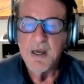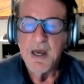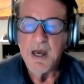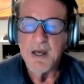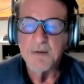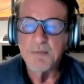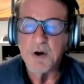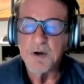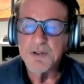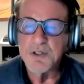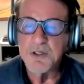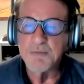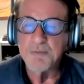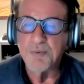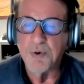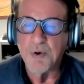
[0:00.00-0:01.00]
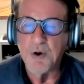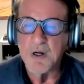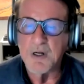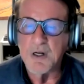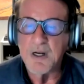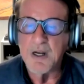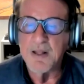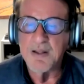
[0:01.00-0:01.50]
And most
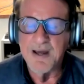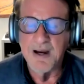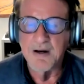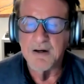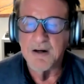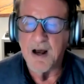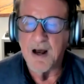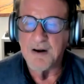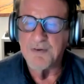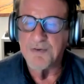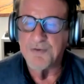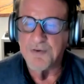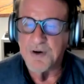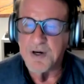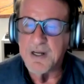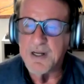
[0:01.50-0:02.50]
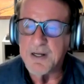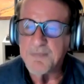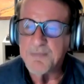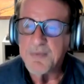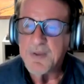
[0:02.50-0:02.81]
importantly, they are not free.